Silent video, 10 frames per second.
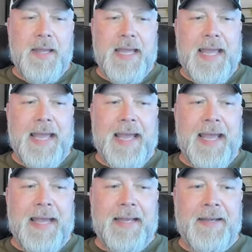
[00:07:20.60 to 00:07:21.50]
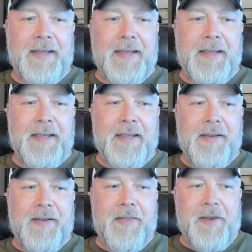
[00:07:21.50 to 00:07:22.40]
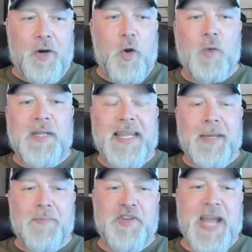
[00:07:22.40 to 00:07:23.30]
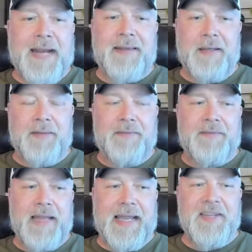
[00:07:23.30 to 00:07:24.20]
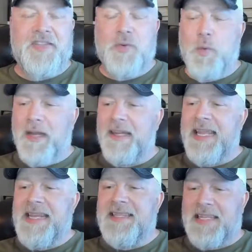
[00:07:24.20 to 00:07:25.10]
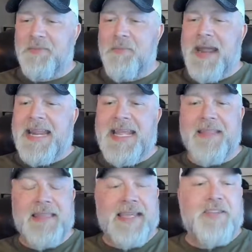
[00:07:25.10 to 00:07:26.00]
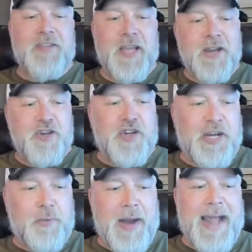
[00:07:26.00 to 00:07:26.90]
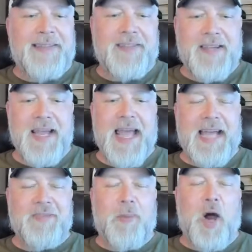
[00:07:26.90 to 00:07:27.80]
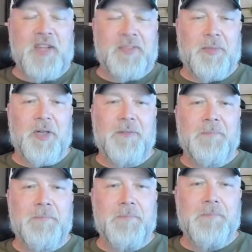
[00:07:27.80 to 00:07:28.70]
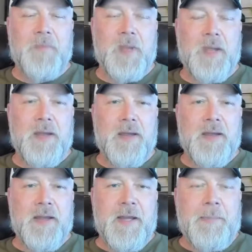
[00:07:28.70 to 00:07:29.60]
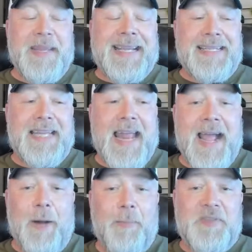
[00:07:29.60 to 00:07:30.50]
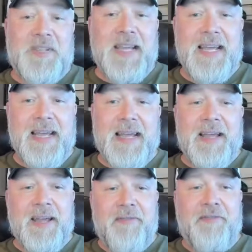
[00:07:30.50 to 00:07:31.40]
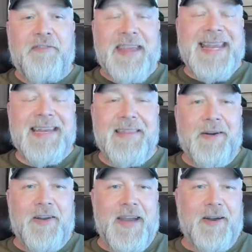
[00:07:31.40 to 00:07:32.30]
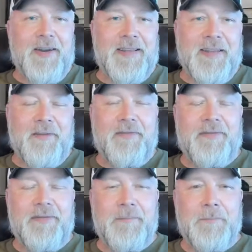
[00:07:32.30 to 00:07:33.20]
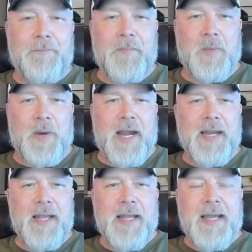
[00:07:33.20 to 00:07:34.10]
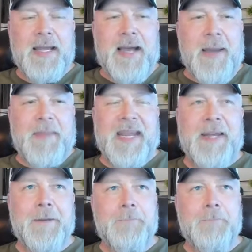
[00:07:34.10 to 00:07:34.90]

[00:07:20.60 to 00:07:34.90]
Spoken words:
And their only objective is to release as many of these shit rats as possible because it helps feed their narrative, right? I mean,